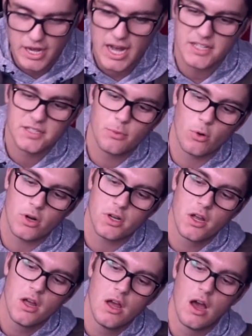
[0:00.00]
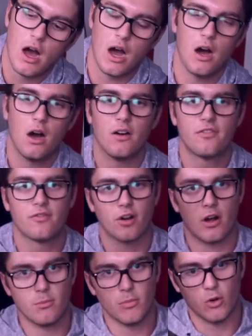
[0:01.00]
Passport
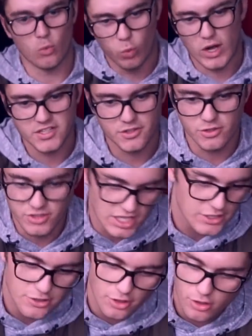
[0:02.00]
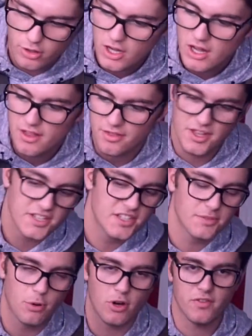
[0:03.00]
from Western Digital. This
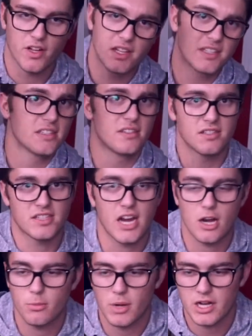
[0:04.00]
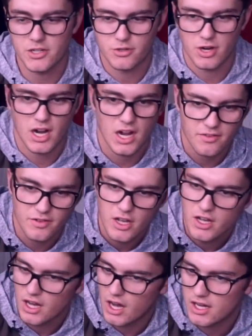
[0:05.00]
is perfect. This is a terabyte drive.
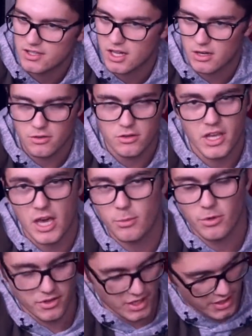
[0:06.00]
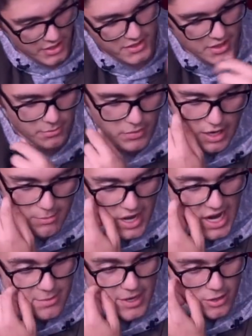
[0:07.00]
It's got a little cable that is in my
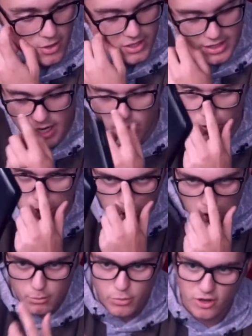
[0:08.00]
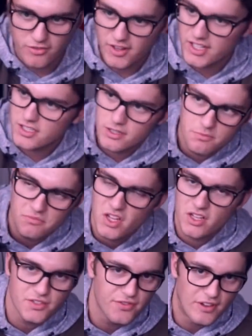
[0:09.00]
backpack right now. Perfect,
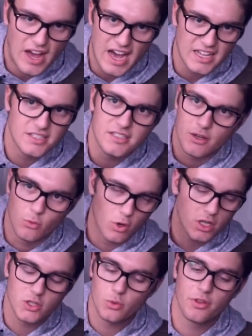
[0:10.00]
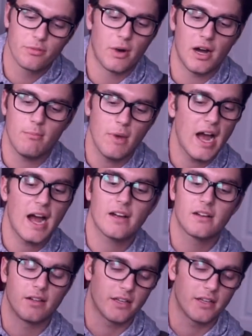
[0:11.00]
fast. It works with my Mac.